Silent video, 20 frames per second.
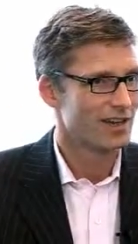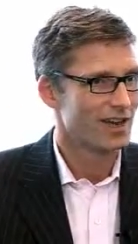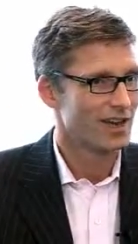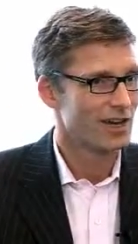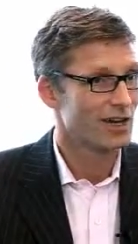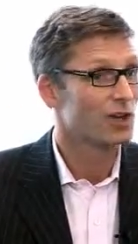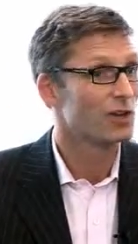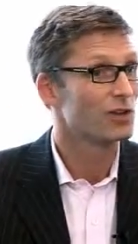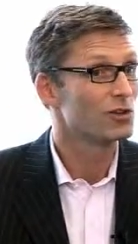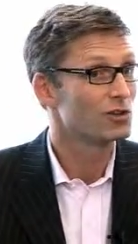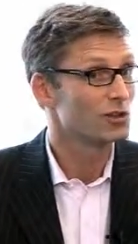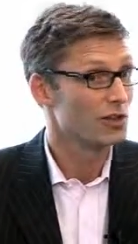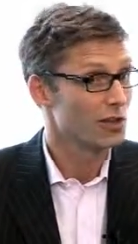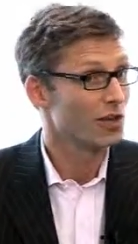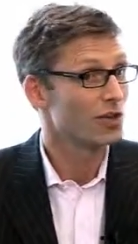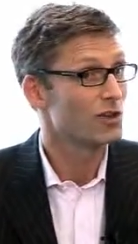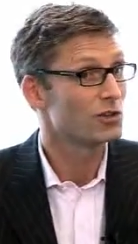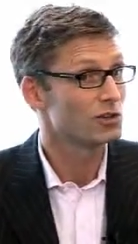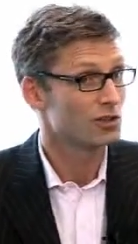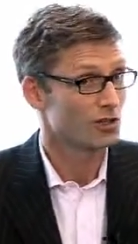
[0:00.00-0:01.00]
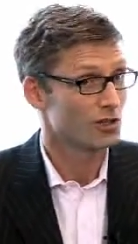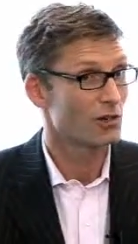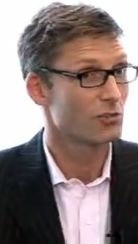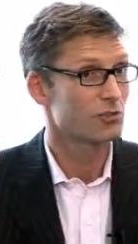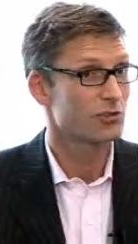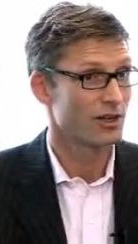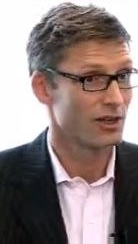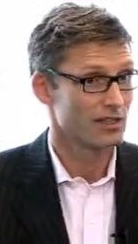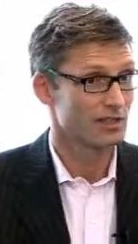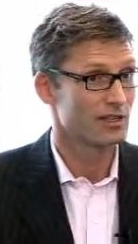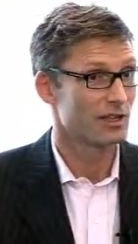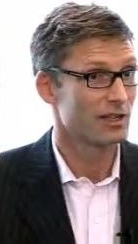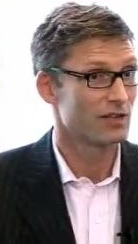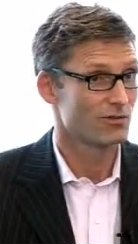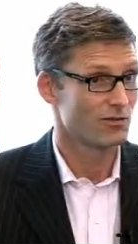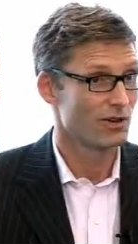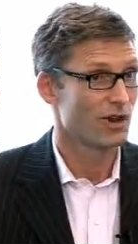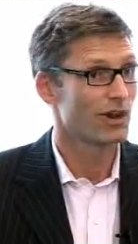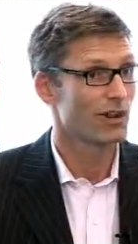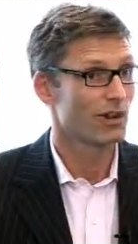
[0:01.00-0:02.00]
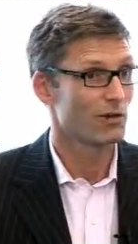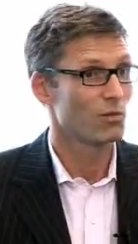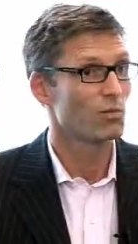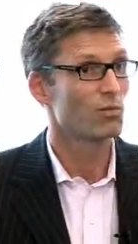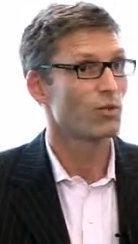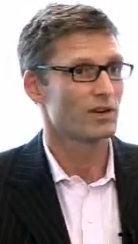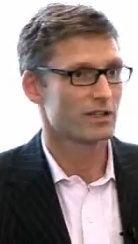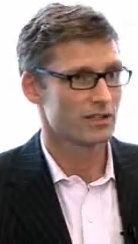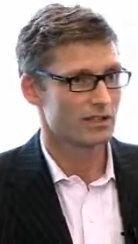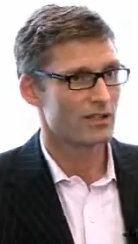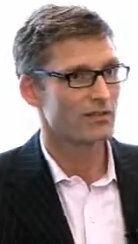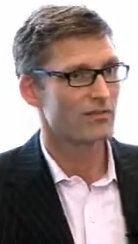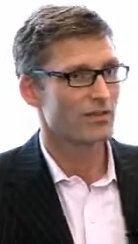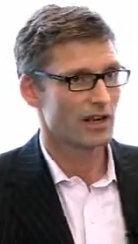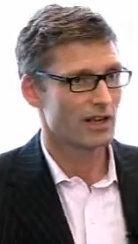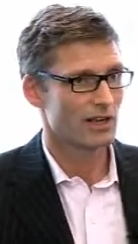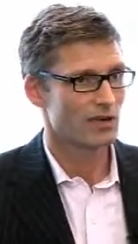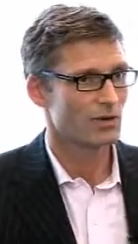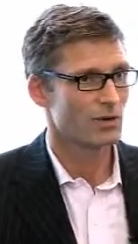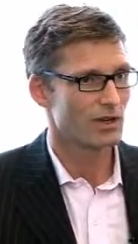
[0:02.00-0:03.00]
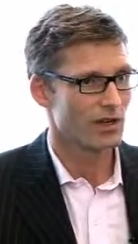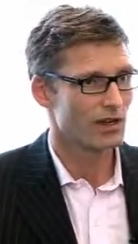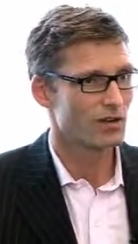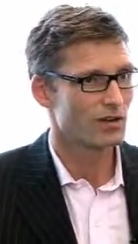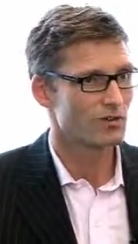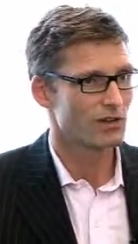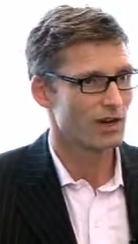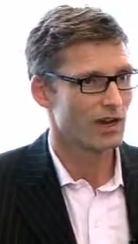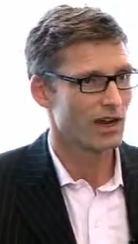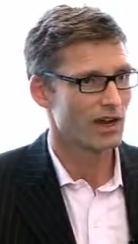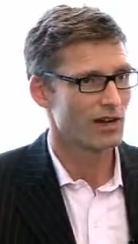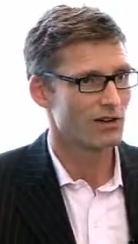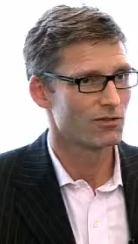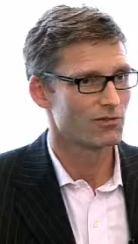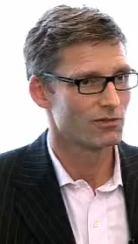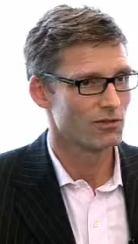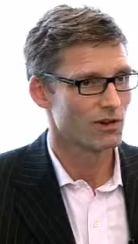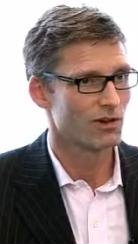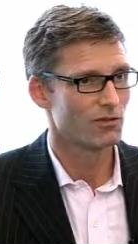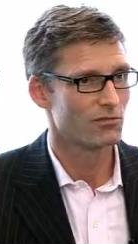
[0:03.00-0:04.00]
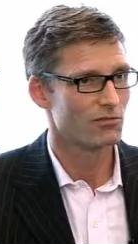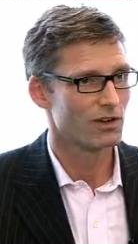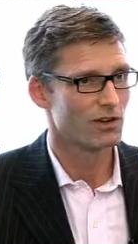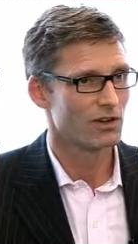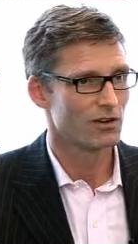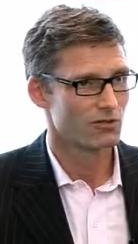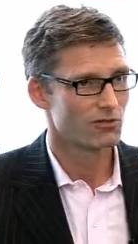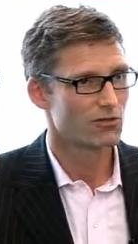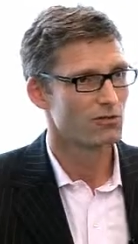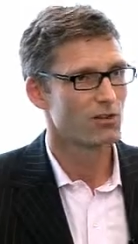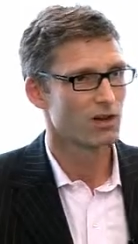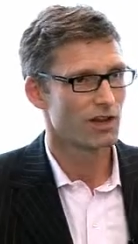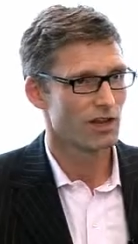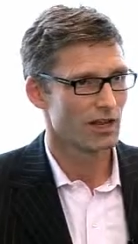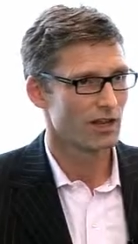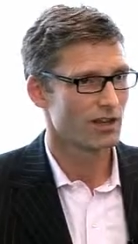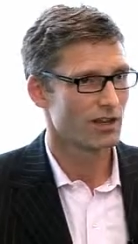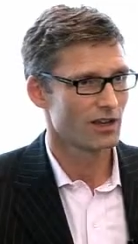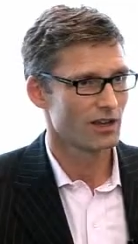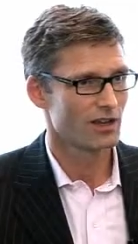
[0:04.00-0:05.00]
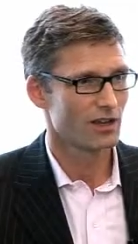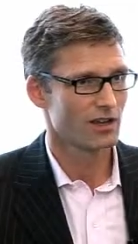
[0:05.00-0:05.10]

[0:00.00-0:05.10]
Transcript: and who, sh who should operate it, rather than what is the value we can create from really,